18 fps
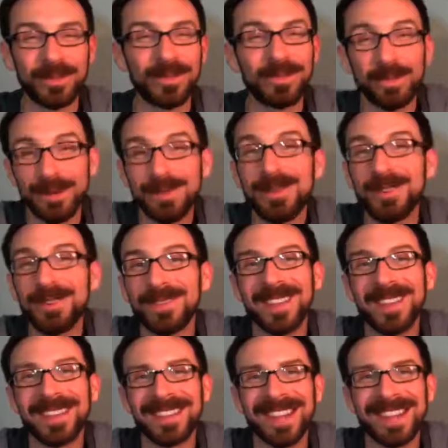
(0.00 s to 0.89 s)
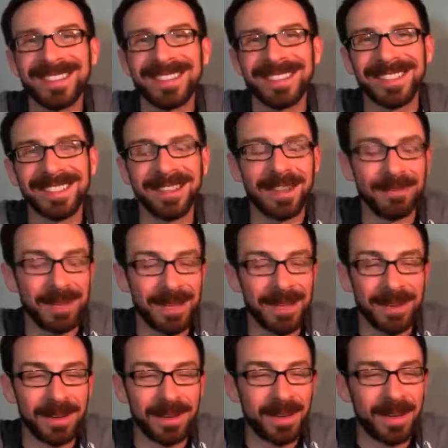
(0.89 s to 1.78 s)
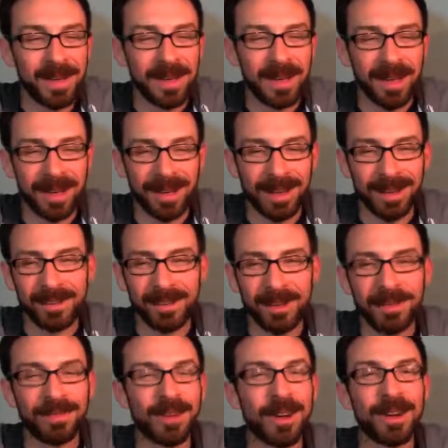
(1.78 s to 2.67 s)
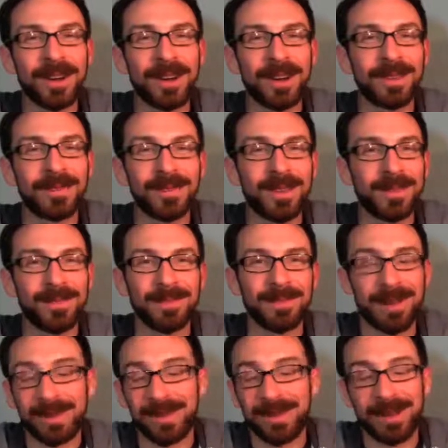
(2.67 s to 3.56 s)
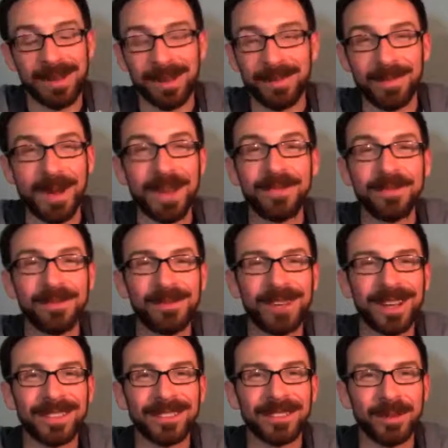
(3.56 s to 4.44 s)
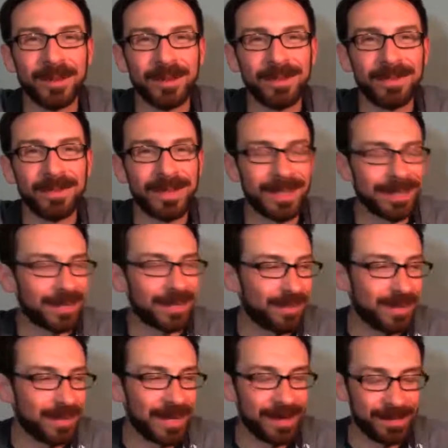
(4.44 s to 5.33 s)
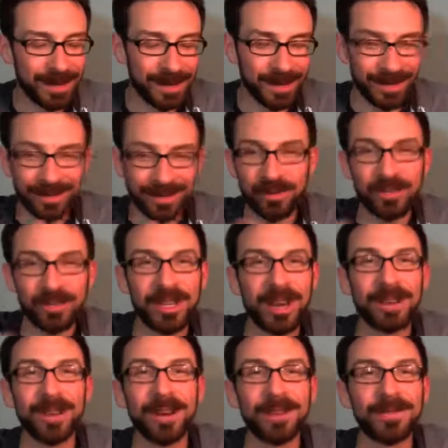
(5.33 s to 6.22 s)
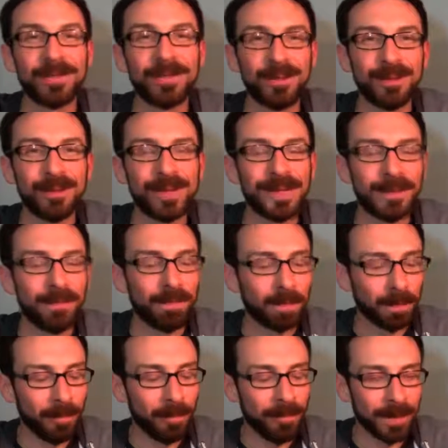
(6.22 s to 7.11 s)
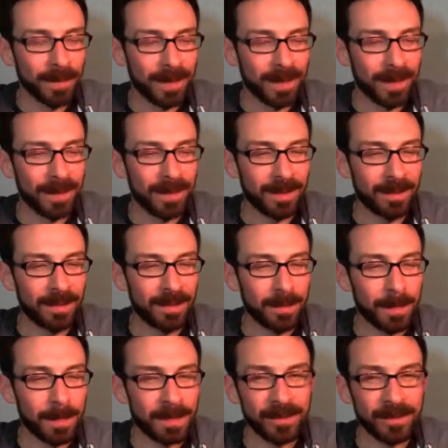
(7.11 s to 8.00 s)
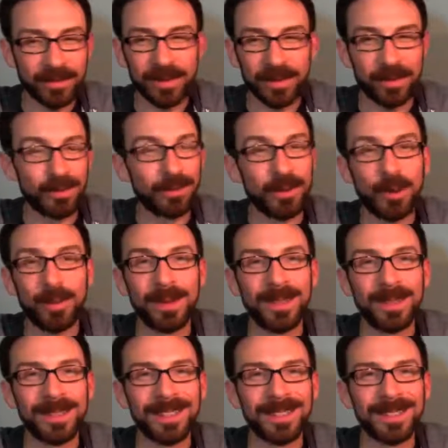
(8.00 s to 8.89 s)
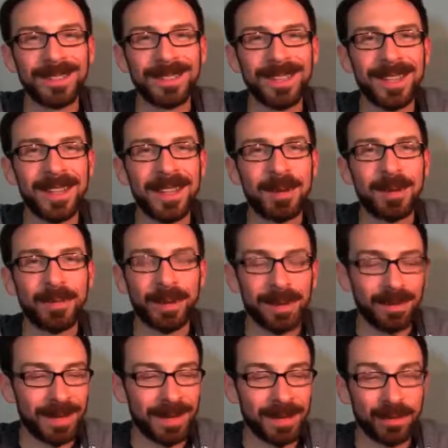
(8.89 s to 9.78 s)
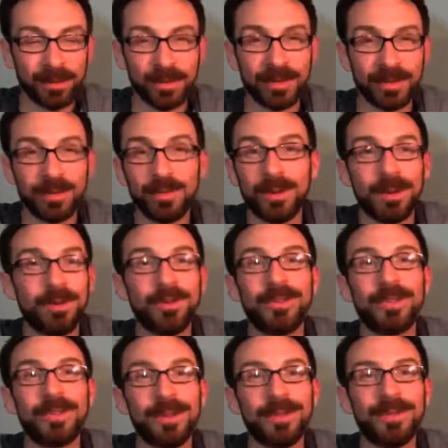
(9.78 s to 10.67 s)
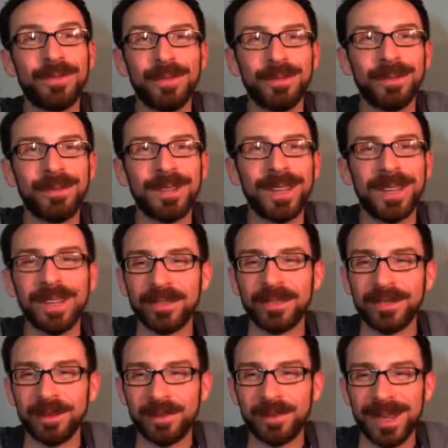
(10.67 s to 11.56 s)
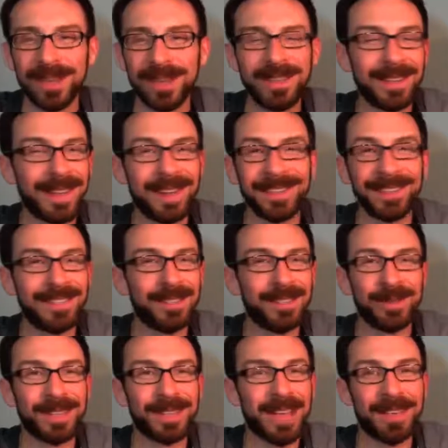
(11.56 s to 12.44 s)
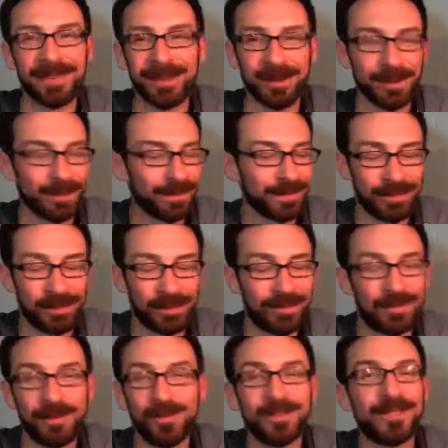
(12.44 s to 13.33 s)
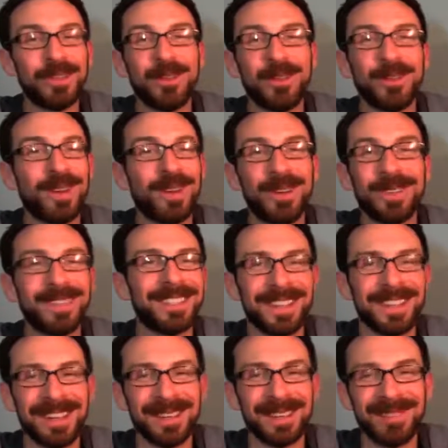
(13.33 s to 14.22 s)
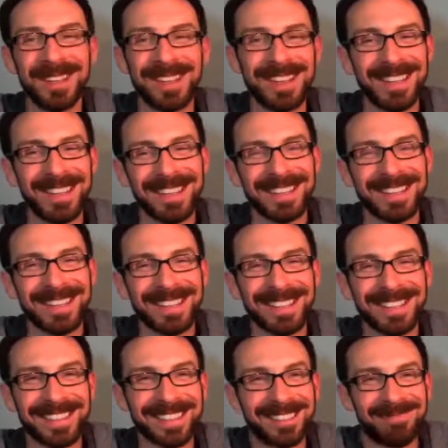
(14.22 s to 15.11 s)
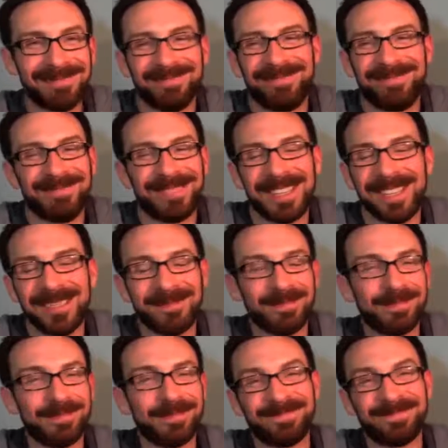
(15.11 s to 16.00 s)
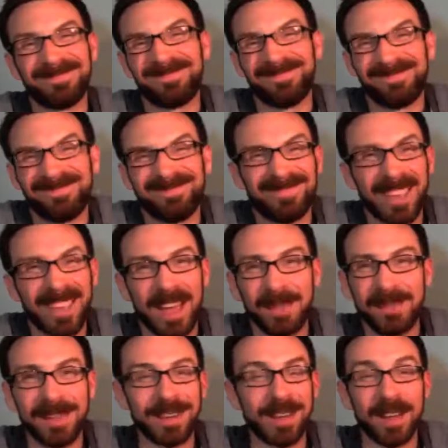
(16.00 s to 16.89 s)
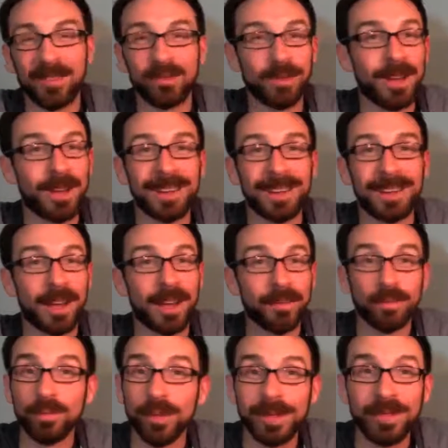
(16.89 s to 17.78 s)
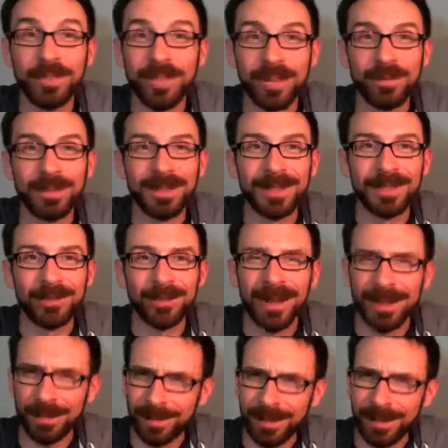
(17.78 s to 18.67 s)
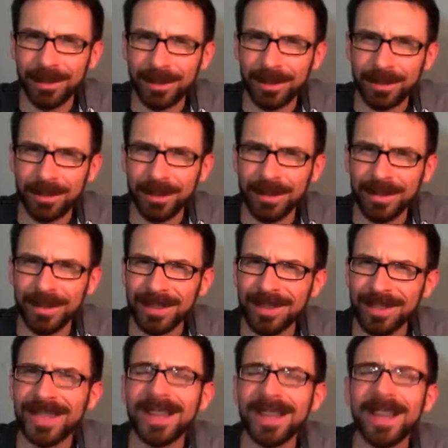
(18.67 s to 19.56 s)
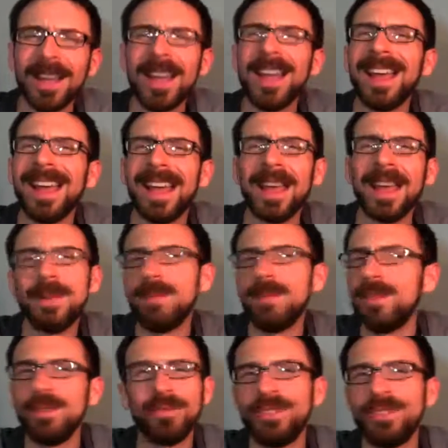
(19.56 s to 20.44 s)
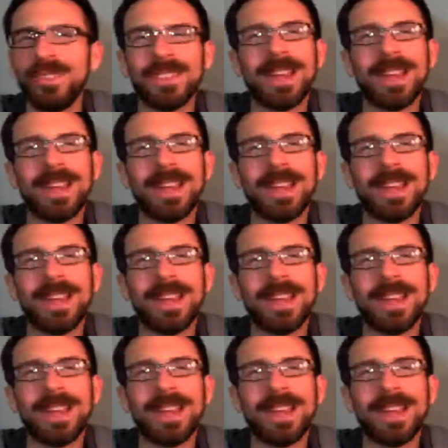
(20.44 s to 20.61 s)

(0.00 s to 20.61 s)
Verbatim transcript: pretty much fantastic. I mean, none of my food got stolen because me and Amanda shared our food. So no big deal. But Amanda was the one who stole food, so Mandy had to deal with having her food stolen all the time. And I mean, I tried. I really genuinely tried to be the good person and say, hey, maybe you should